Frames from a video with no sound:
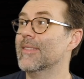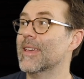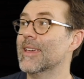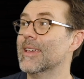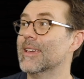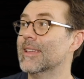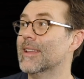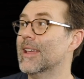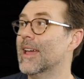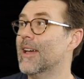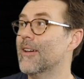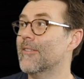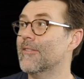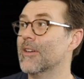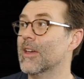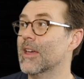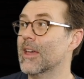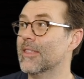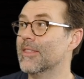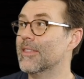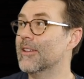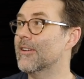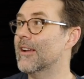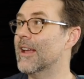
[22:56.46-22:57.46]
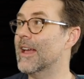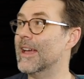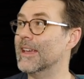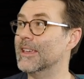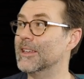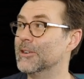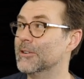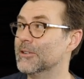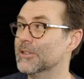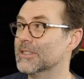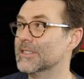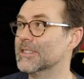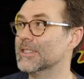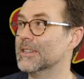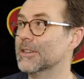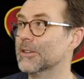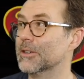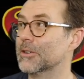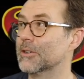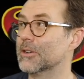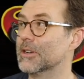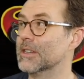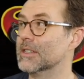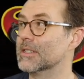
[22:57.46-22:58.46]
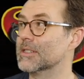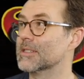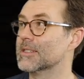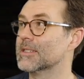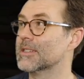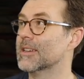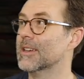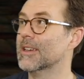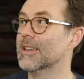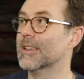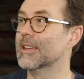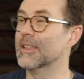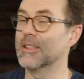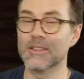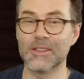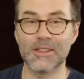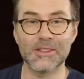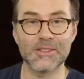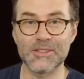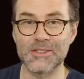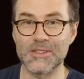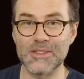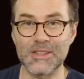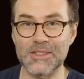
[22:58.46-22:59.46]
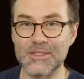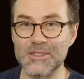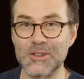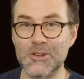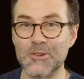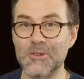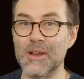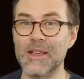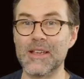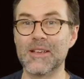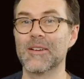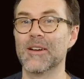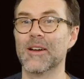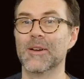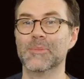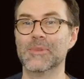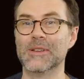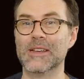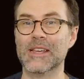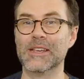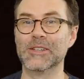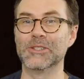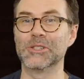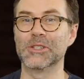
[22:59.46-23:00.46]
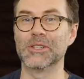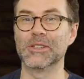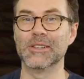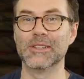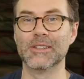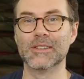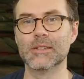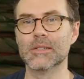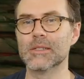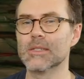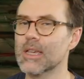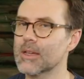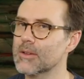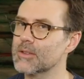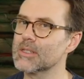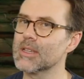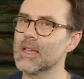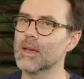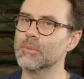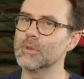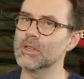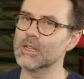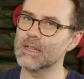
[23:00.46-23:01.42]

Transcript: they could have their accuracy increased. That's a great combination. You see how it's coming